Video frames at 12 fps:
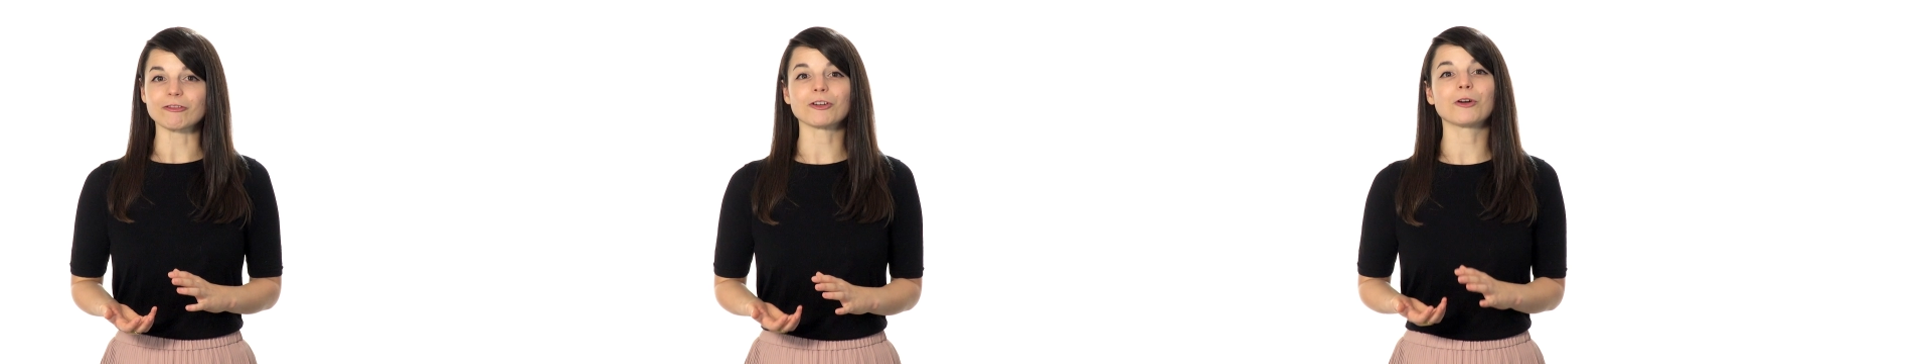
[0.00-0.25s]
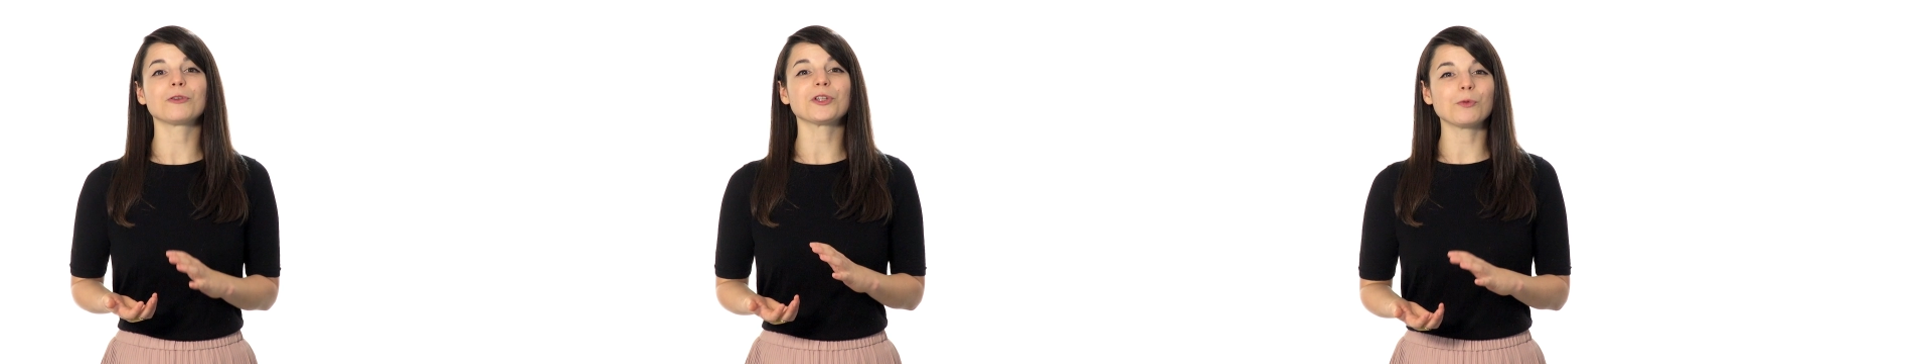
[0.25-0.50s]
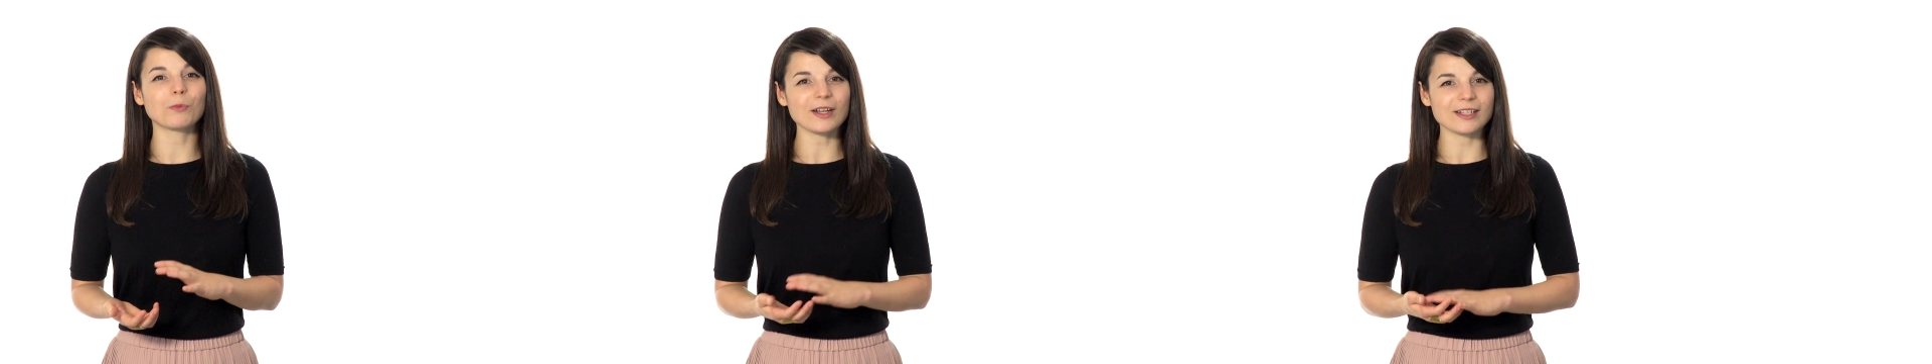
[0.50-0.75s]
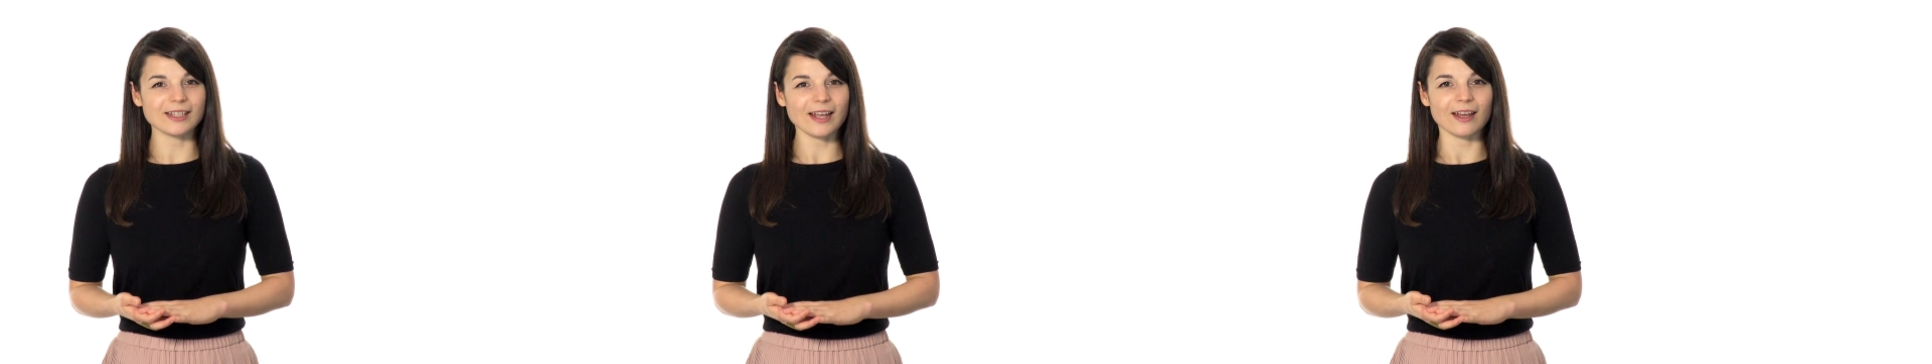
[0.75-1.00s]
for only
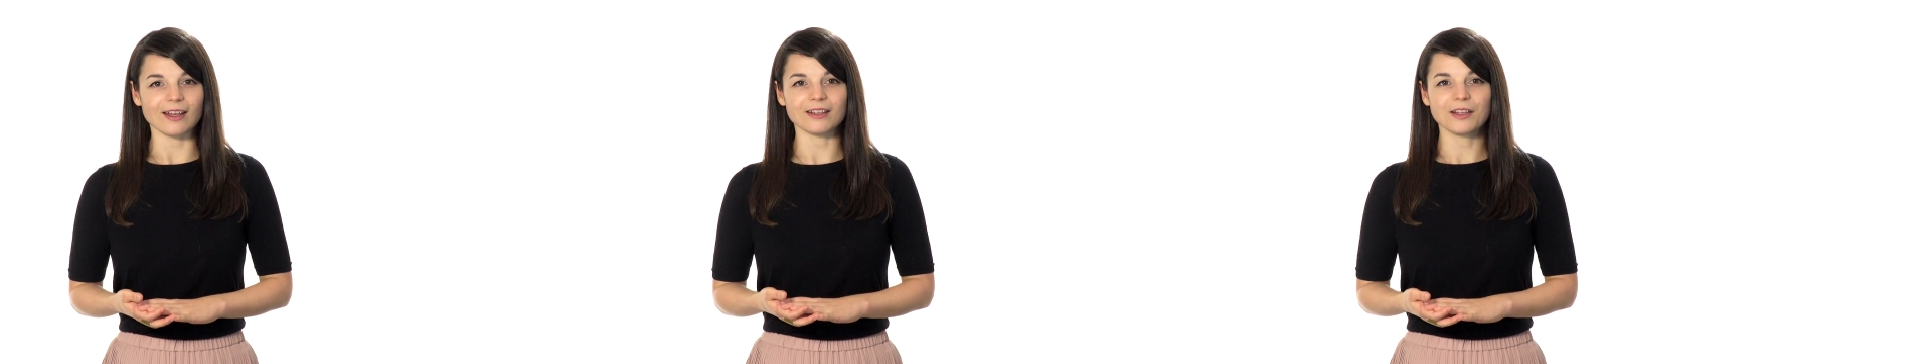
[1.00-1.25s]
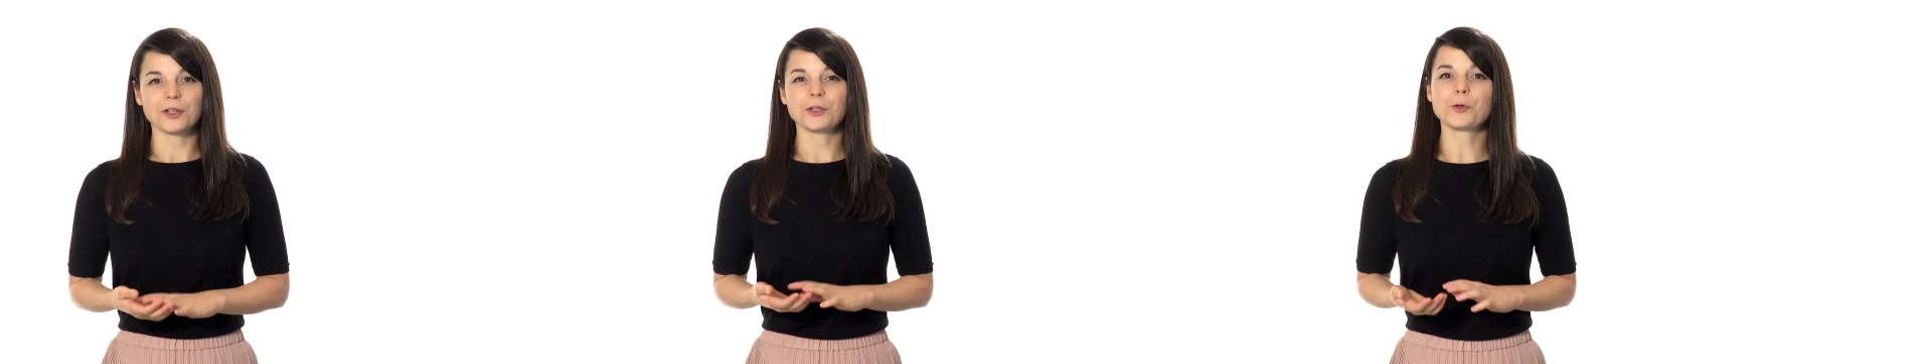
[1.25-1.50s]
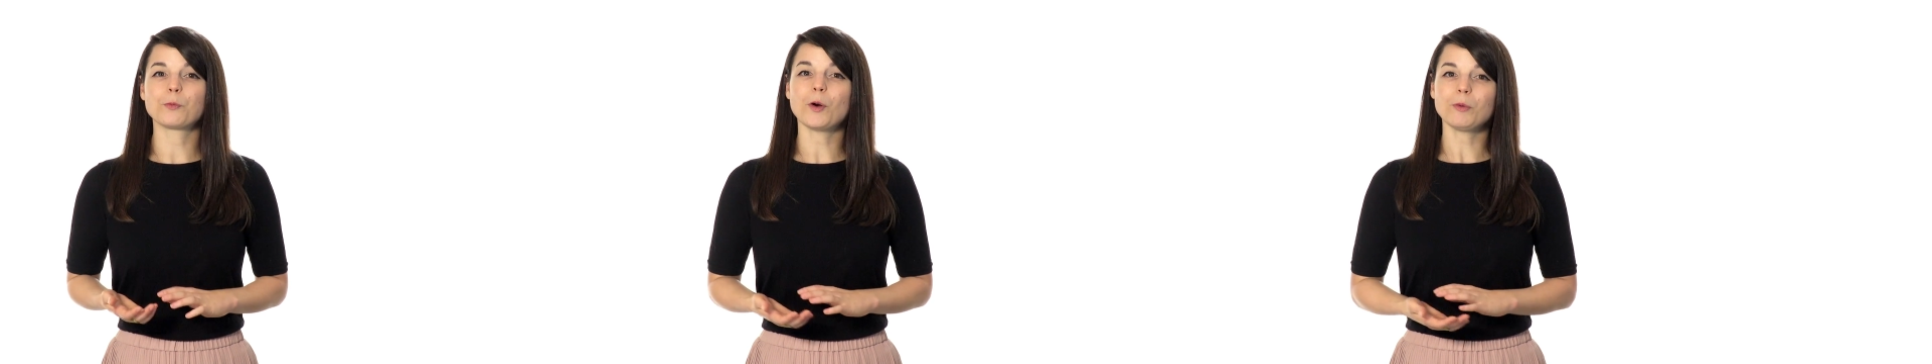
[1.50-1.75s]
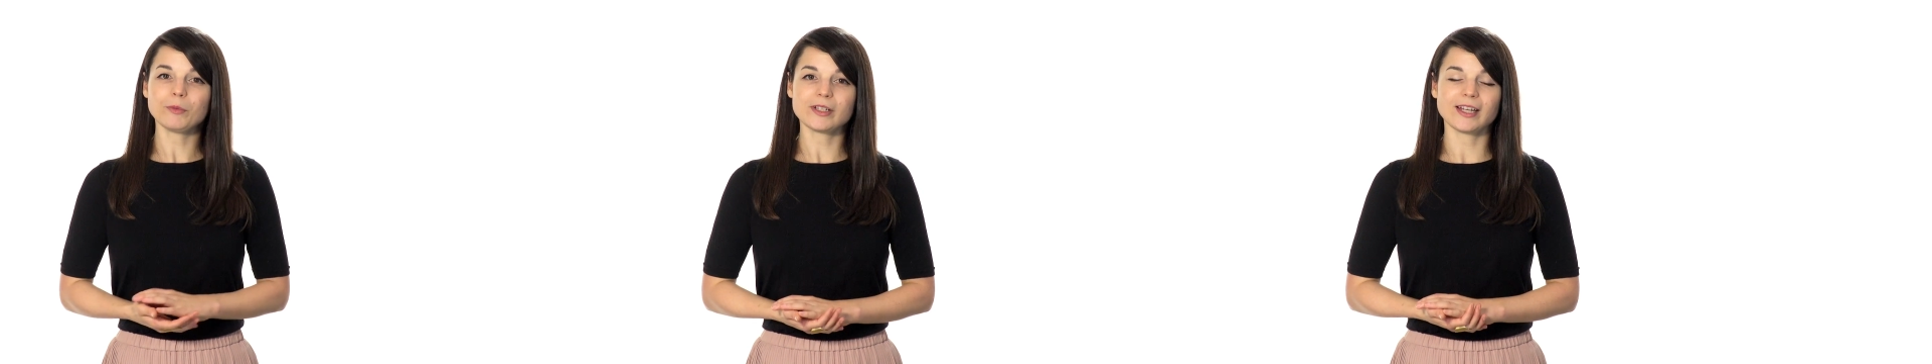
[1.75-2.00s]
one day, you
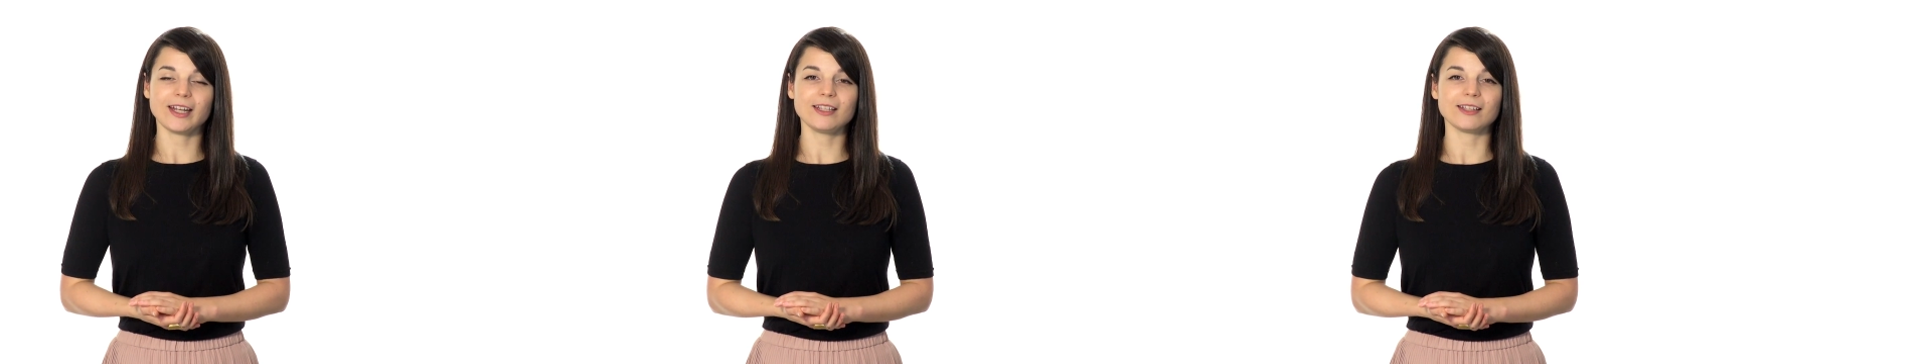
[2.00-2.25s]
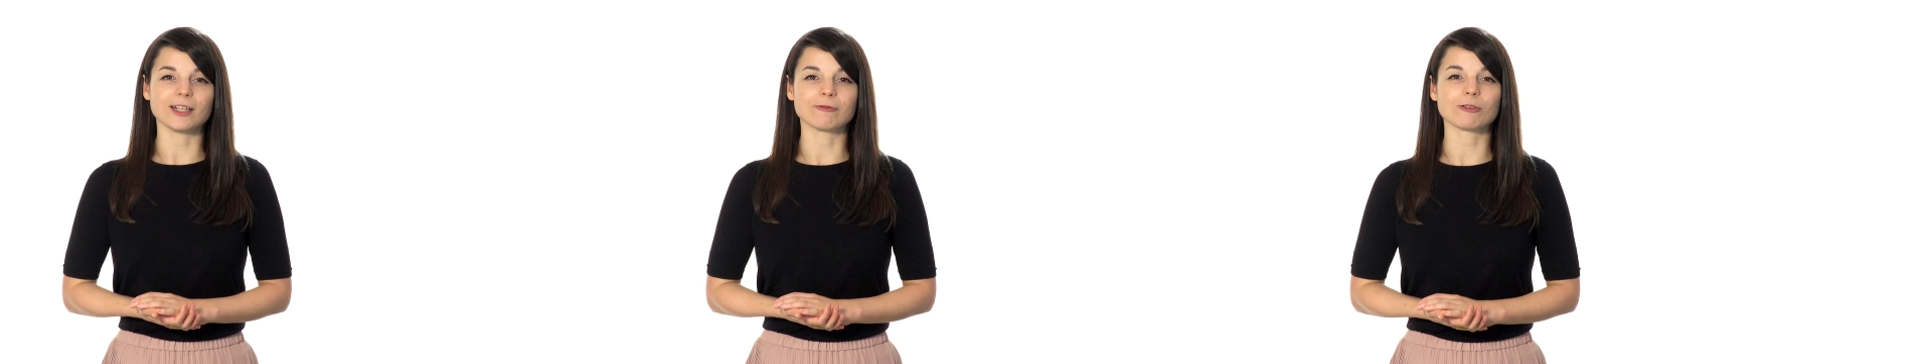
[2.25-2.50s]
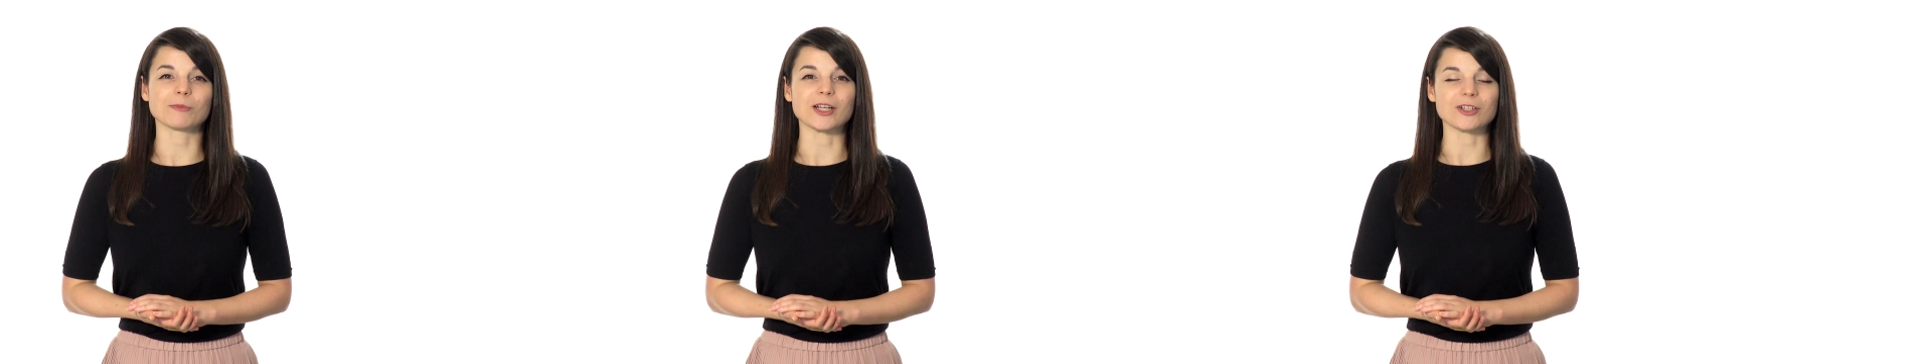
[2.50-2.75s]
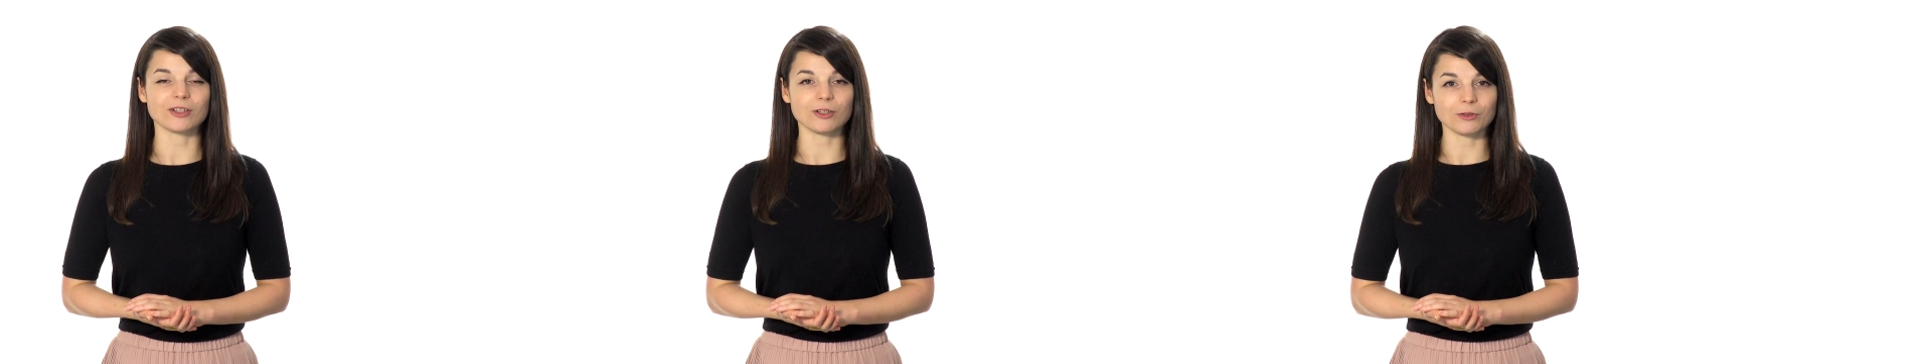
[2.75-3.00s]
won't retain the
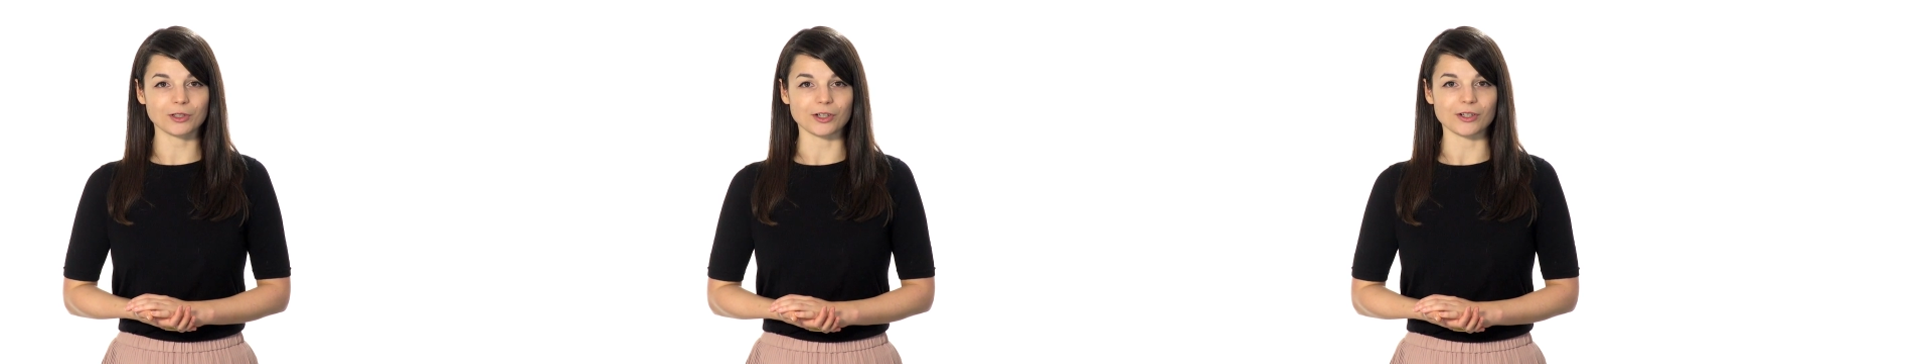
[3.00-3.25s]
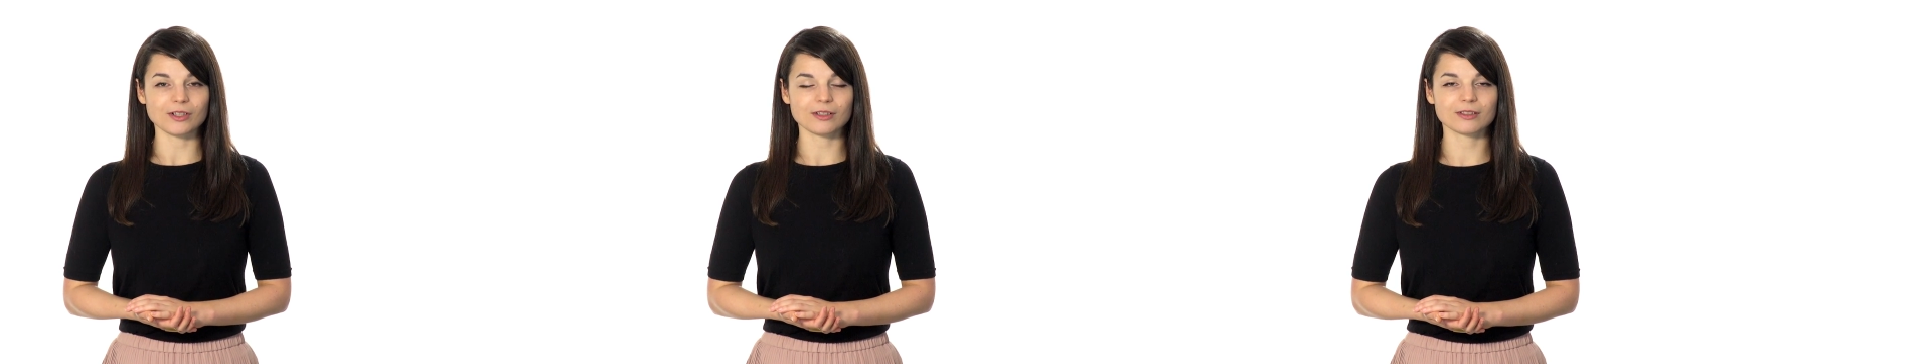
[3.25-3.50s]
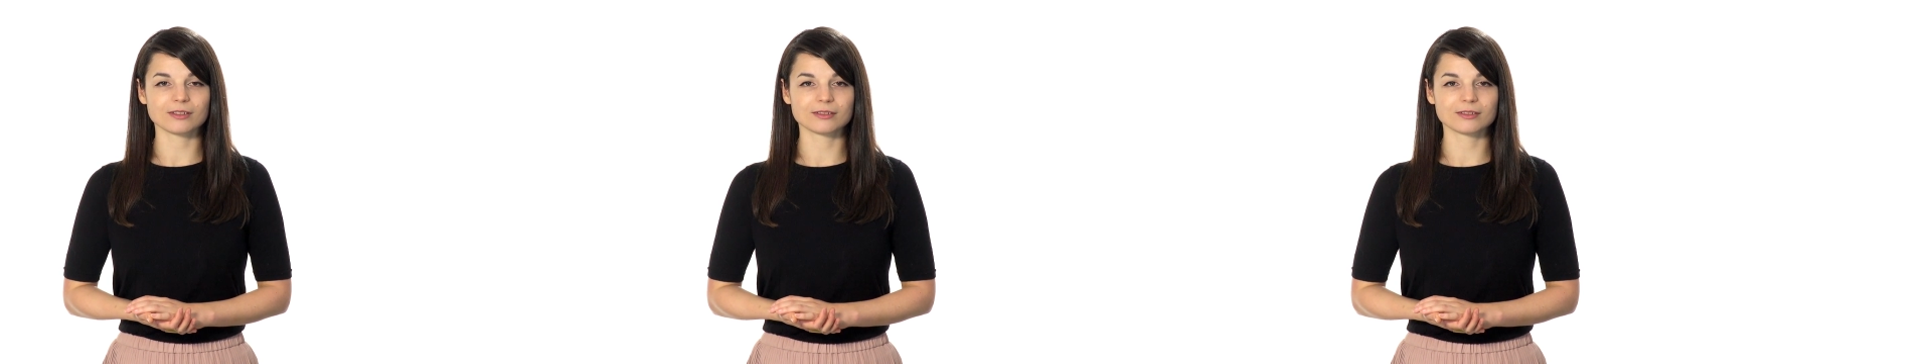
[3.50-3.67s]
information you learned.